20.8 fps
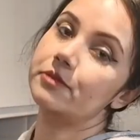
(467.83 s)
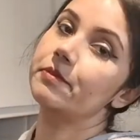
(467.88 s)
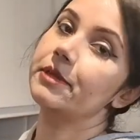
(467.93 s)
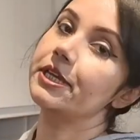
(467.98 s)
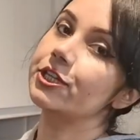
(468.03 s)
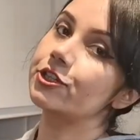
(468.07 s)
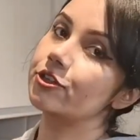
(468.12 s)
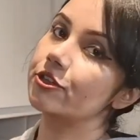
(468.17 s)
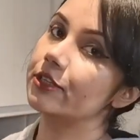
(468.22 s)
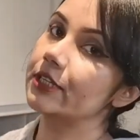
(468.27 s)

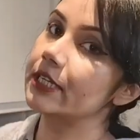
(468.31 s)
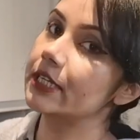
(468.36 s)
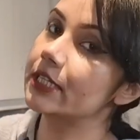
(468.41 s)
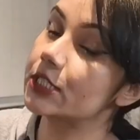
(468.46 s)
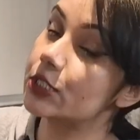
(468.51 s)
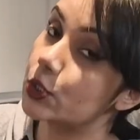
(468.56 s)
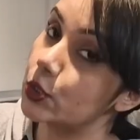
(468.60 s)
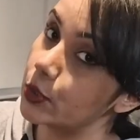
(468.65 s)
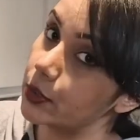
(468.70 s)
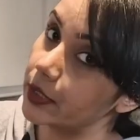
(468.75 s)
make sure that
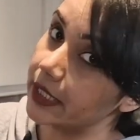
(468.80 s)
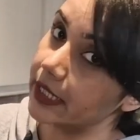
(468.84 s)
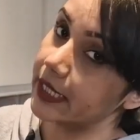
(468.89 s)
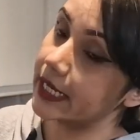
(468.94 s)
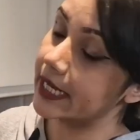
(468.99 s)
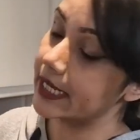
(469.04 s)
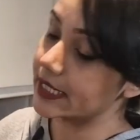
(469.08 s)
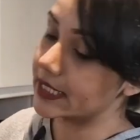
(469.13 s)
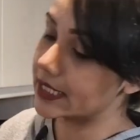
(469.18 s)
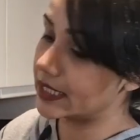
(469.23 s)
it's cooking
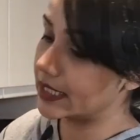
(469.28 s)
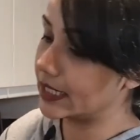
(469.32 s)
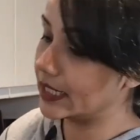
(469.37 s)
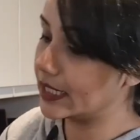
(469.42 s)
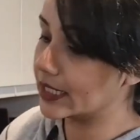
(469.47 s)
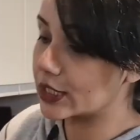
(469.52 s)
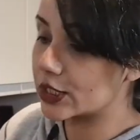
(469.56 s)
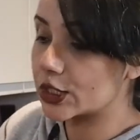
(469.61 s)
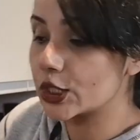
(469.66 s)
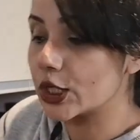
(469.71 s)
nicely,
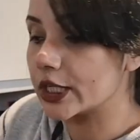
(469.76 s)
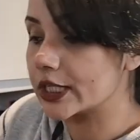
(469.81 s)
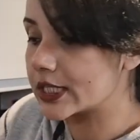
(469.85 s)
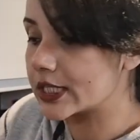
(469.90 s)
it's not